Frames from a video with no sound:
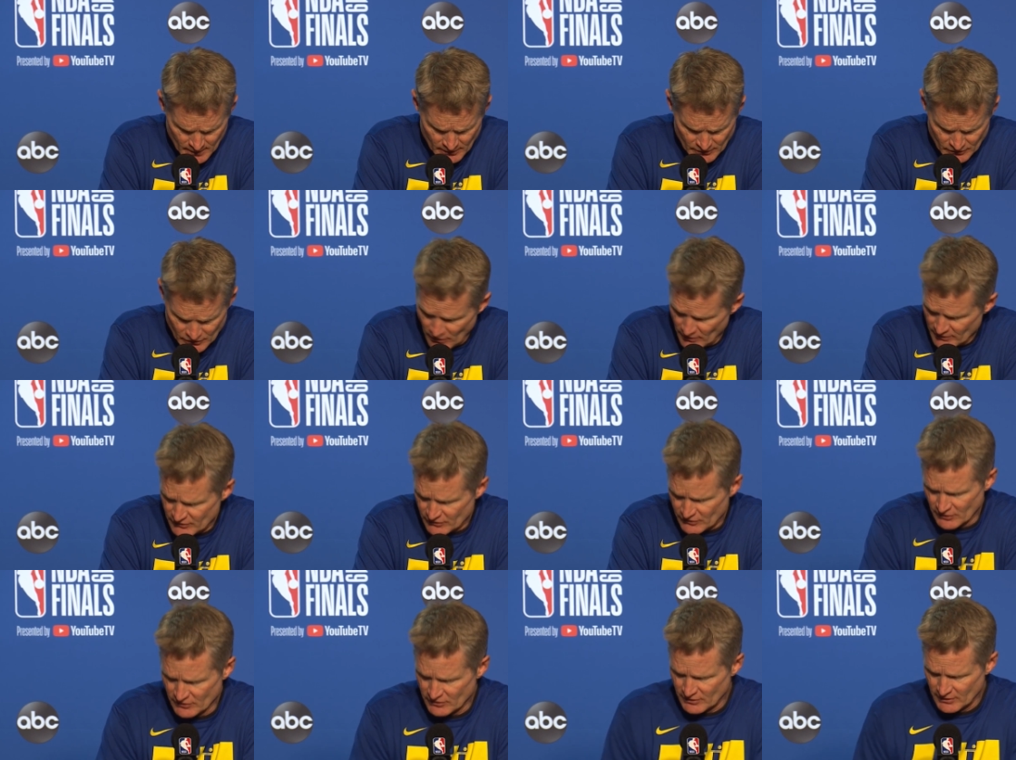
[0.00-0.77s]
so
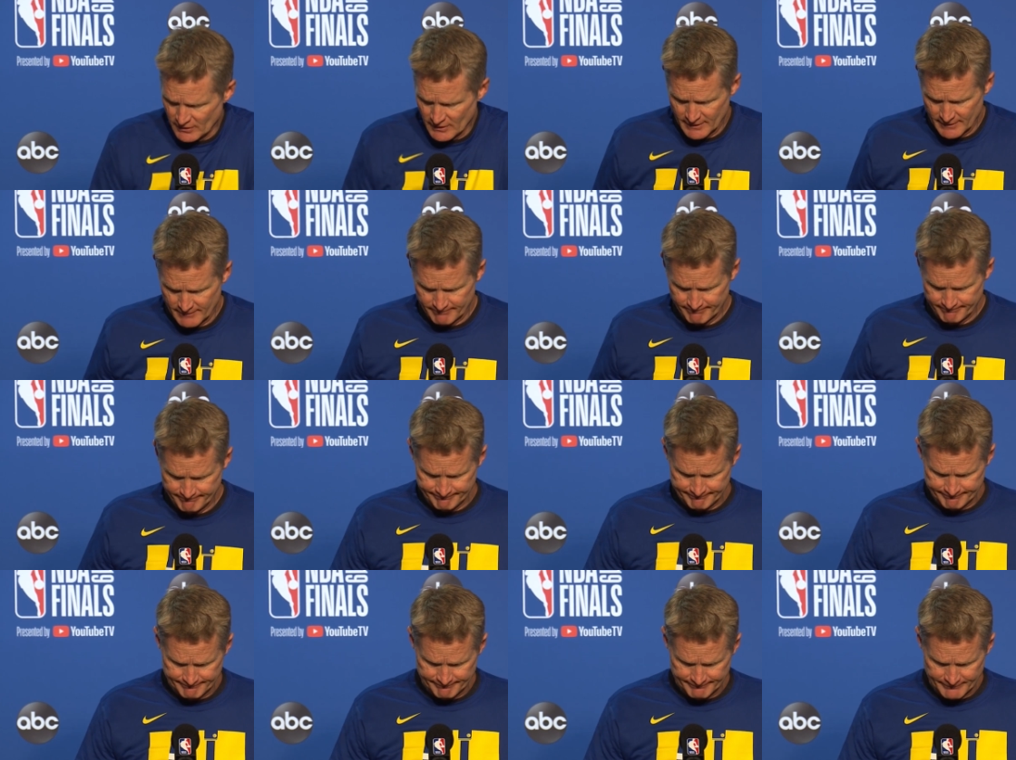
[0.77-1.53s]
it's just, uh,
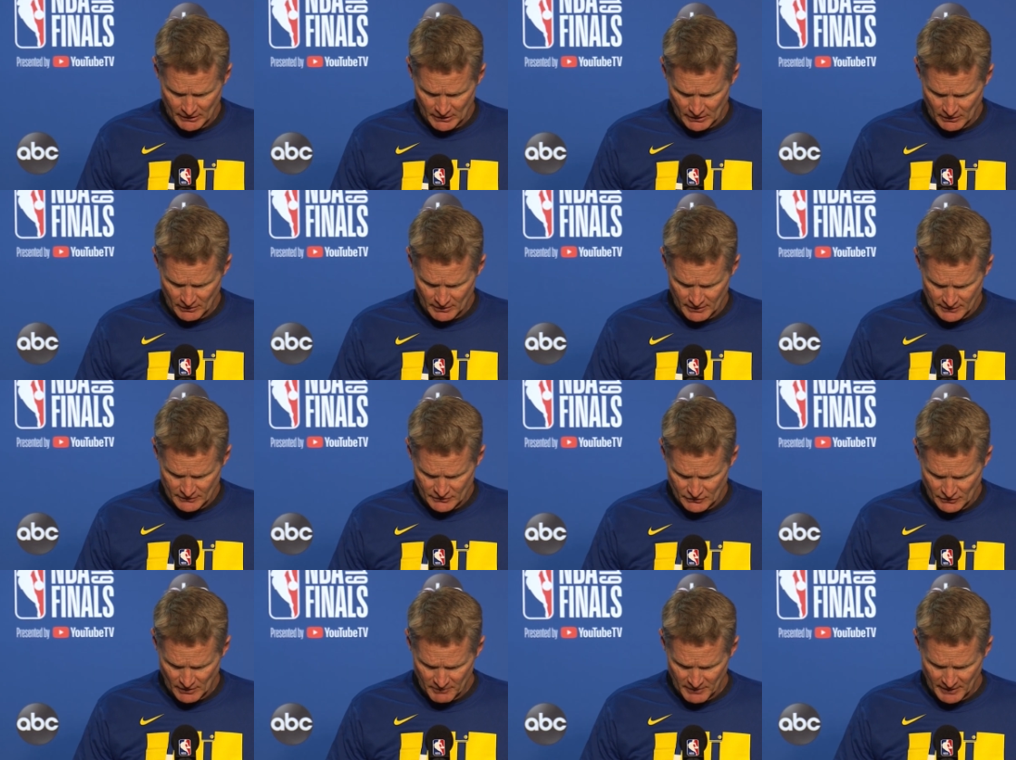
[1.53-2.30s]
you know,
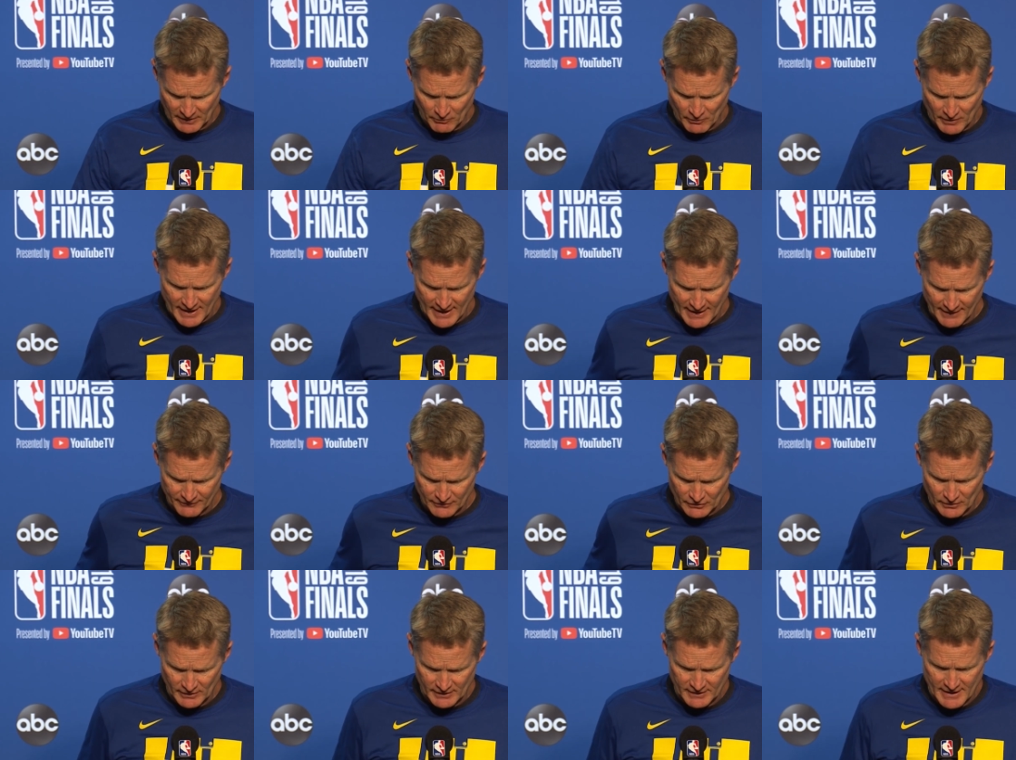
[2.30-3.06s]
it's something we have
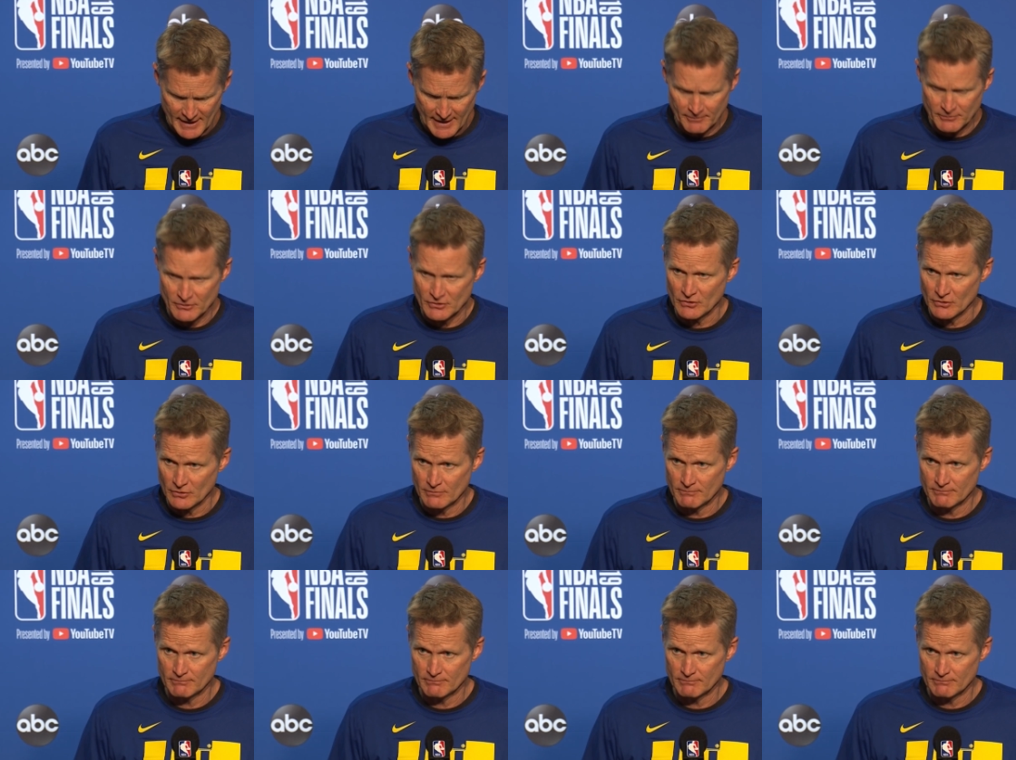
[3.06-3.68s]
to adapt to.